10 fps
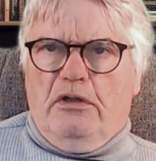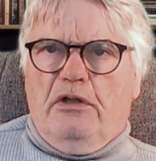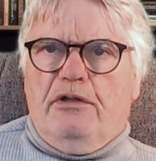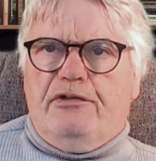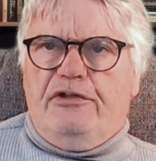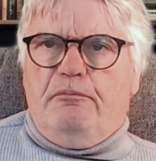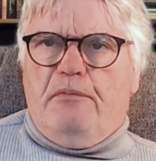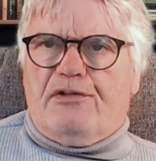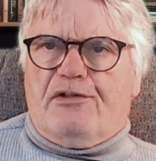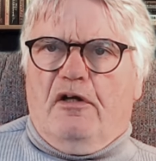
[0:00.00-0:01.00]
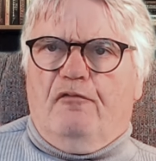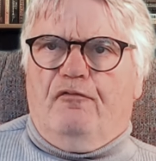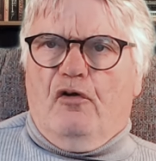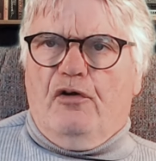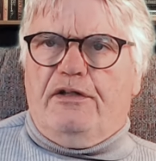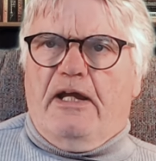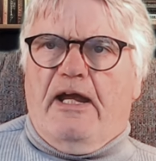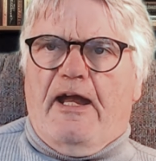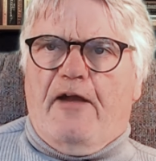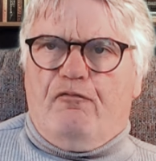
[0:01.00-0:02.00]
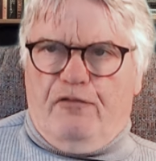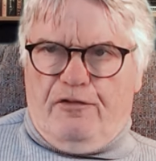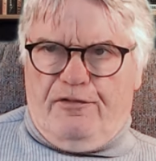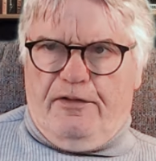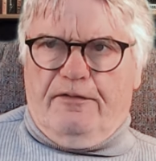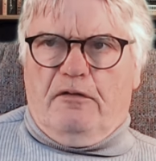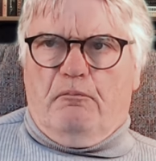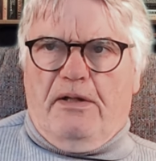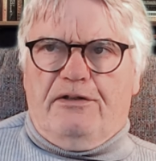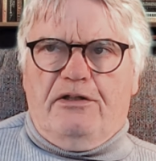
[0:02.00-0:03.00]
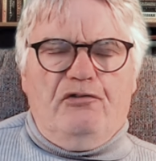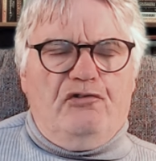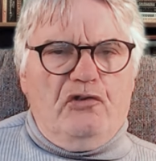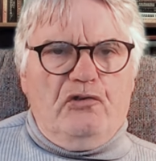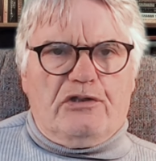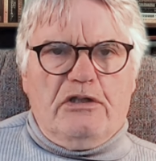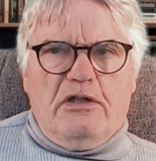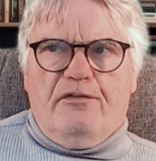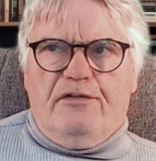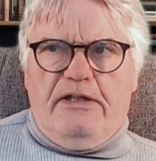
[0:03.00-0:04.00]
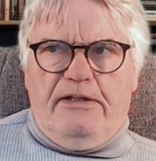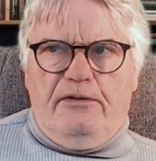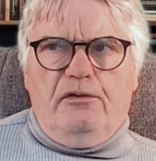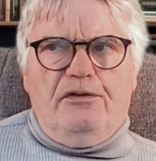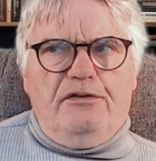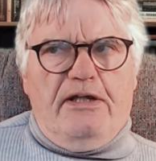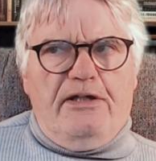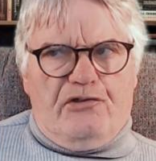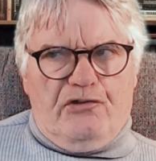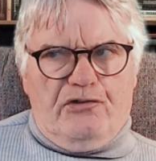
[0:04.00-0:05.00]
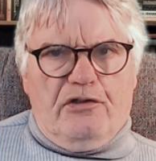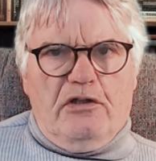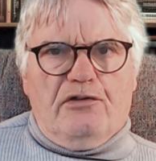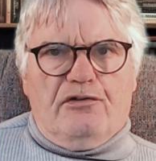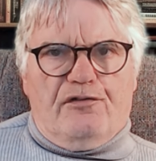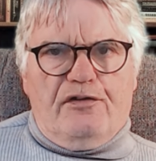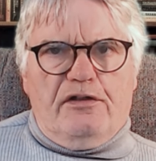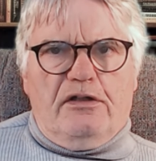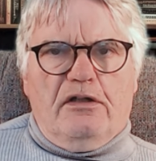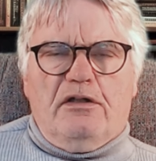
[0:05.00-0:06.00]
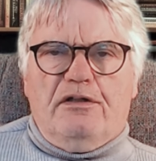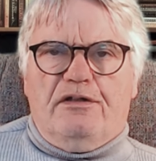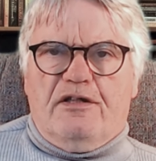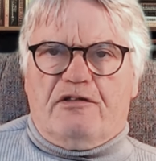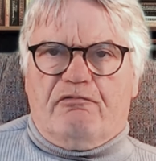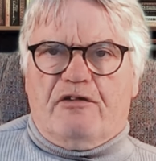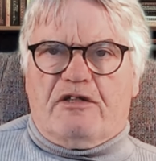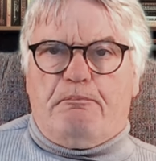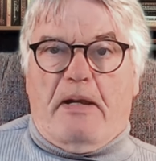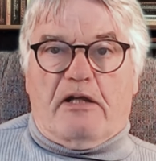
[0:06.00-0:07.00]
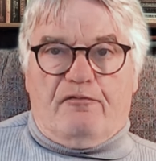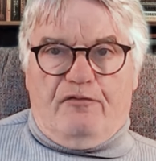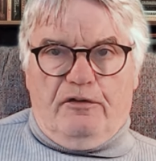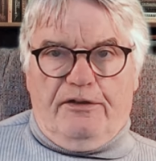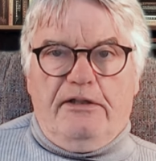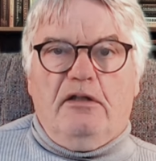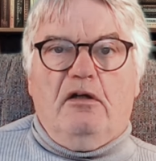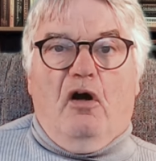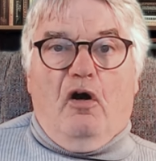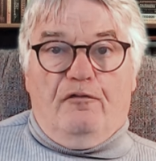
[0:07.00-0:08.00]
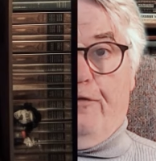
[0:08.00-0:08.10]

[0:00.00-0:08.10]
She must avoid everything that might induce the ill-natured to think disrespectfully of her.